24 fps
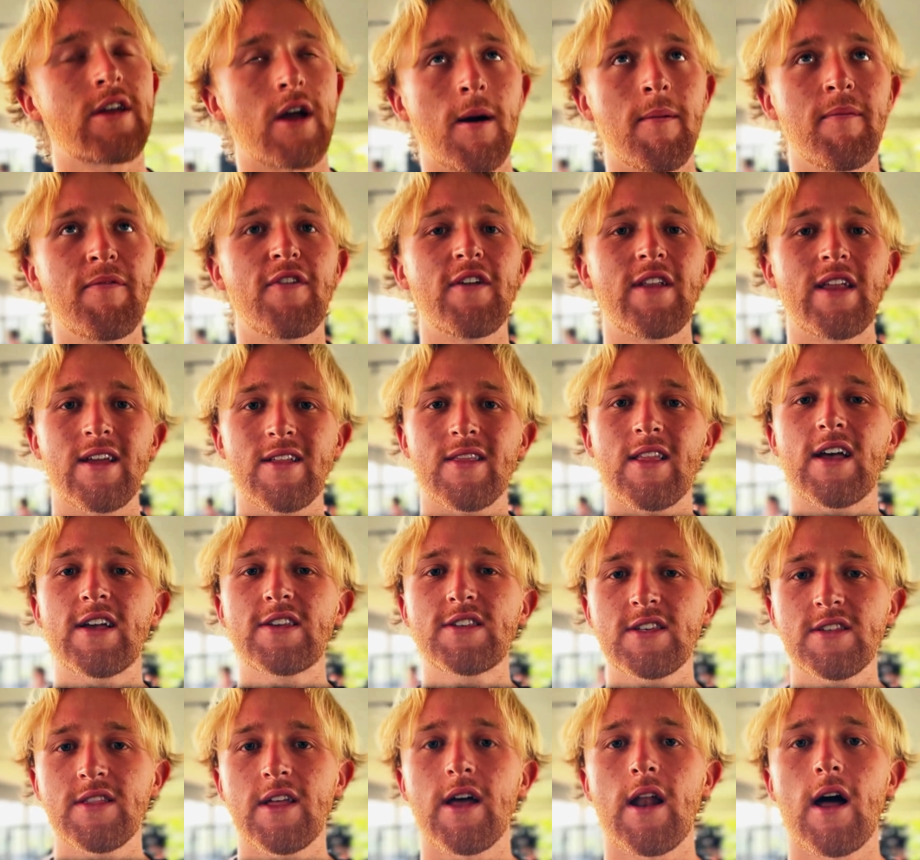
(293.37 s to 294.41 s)
comforting
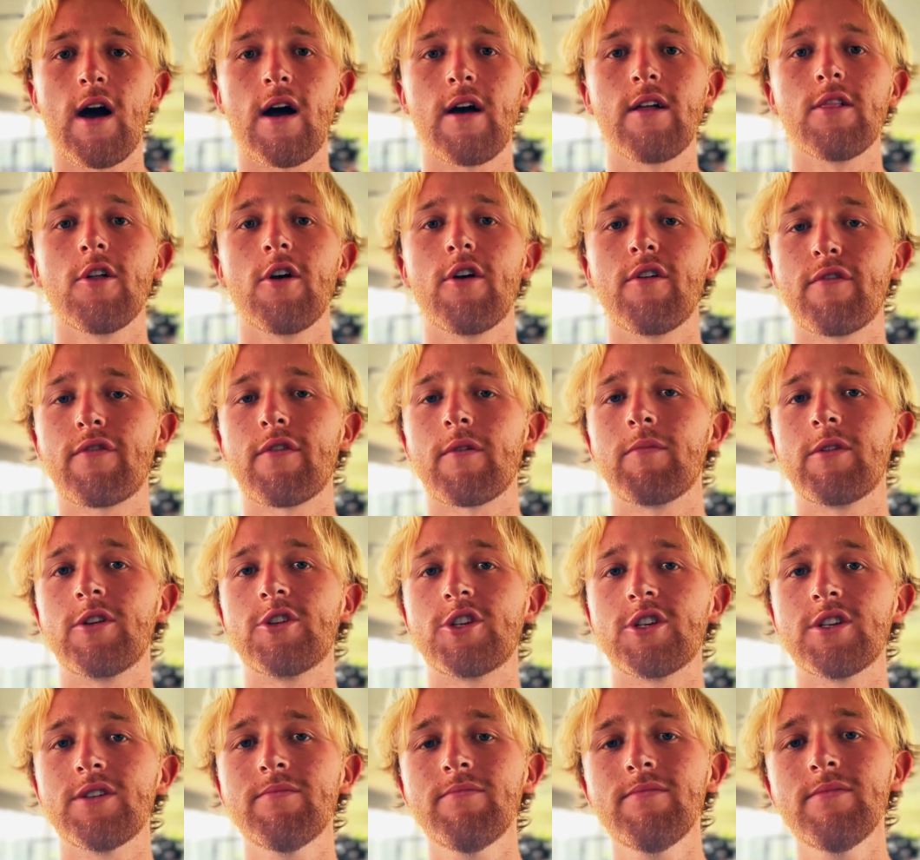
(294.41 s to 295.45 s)
lesson that I learned from the
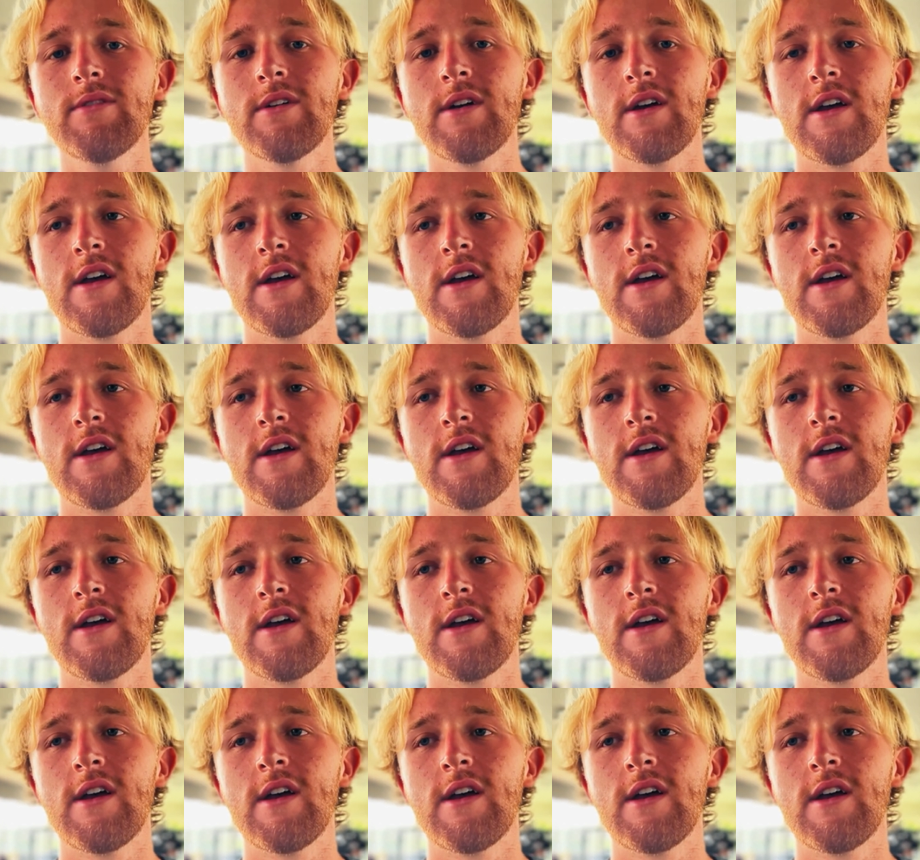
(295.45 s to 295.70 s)
gym.